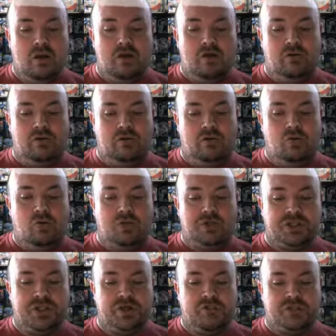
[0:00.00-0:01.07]
Oh, of
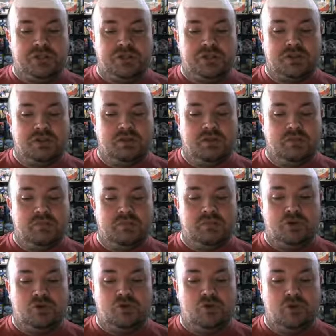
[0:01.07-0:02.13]
course, that one's just gonna
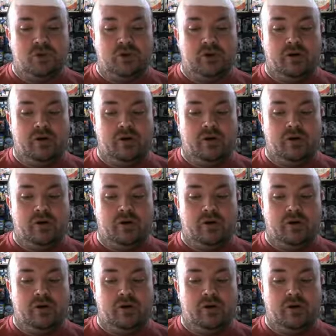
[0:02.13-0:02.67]
patrol there.